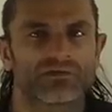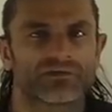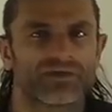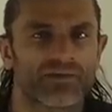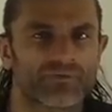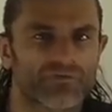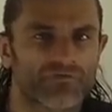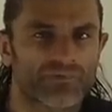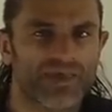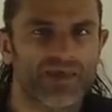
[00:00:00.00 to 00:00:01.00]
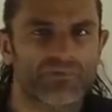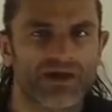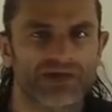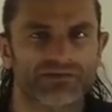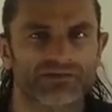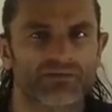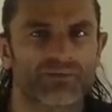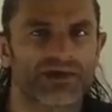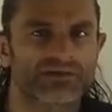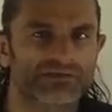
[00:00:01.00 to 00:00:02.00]
The depth from the apex to the
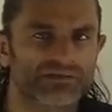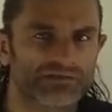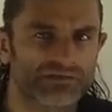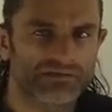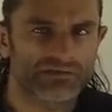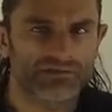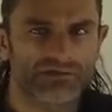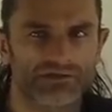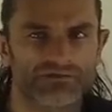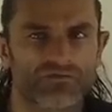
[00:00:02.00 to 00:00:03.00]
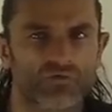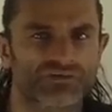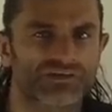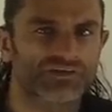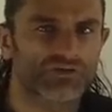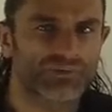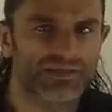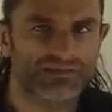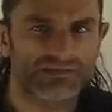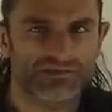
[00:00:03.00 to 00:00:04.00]
base is 42
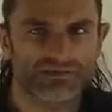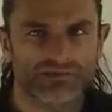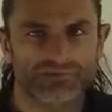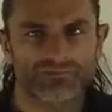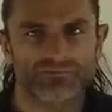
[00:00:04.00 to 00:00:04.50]
meters.